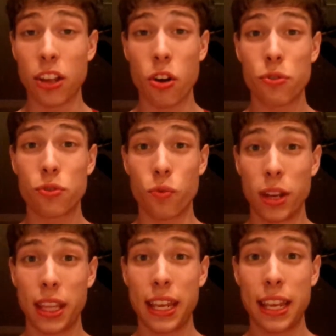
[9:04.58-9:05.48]
it goes
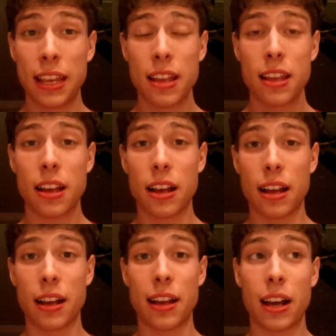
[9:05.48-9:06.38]
really
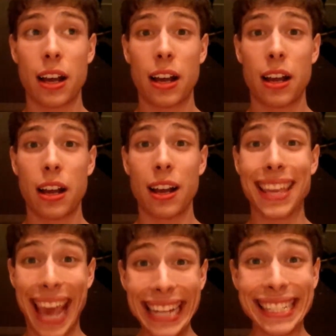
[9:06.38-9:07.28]

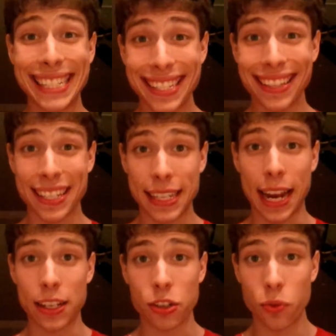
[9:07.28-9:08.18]
against the
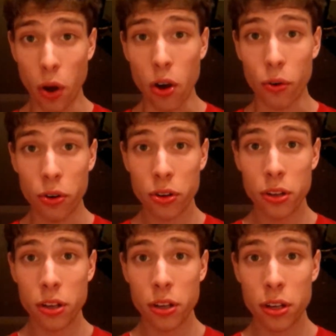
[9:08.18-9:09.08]
status quo
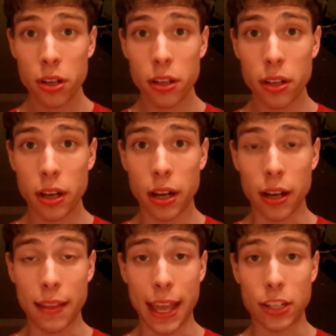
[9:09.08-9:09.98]

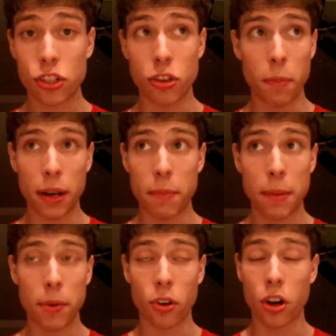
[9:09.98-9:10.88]
that so many
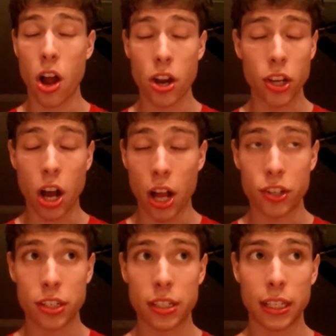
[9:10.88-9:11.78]
people are
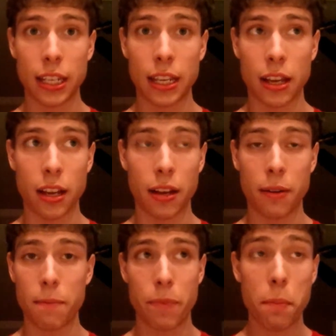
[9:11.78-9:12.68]
unconsciously
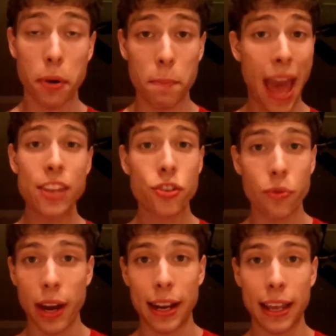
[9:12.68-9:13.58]

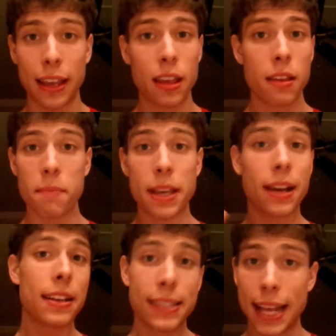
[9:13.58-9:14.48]
perpetuating,
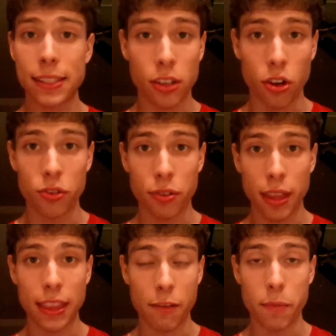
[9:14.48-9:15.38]
because that's the culture
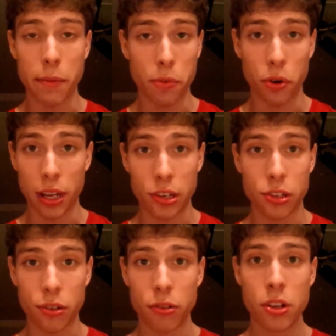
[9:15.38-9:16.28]
that they've been born
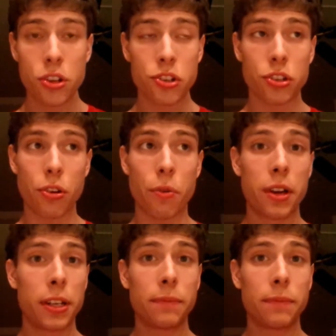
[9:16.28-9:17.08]
into. So